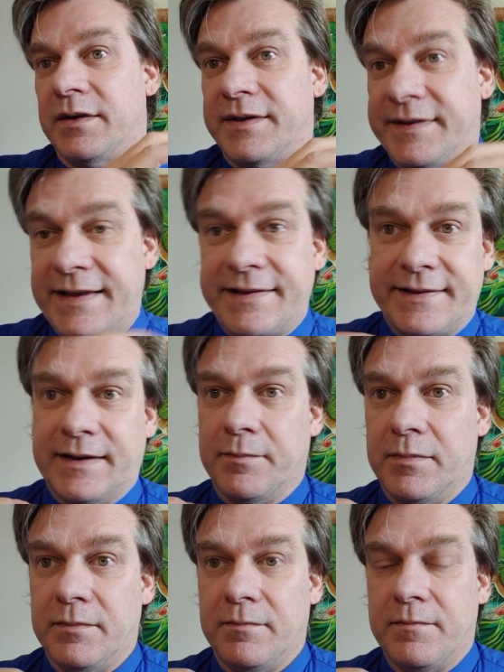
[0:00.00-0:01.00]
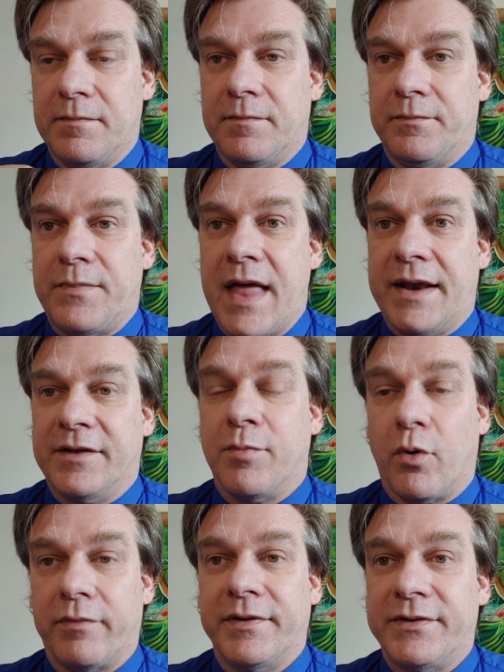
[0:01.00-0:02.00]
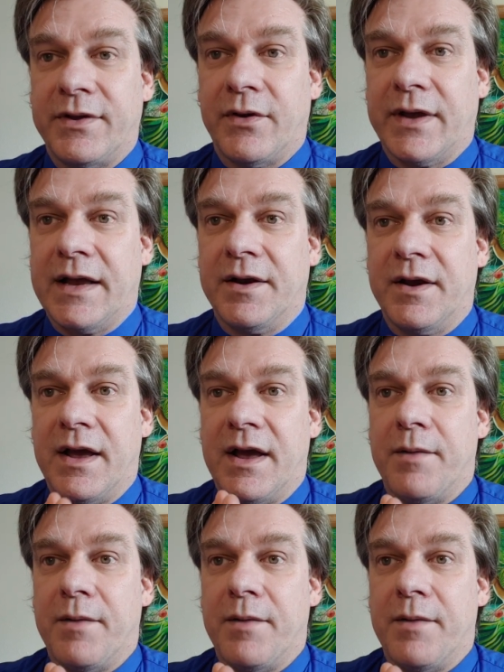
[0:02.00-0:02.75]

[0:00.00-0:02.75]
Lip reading: system that is more resilient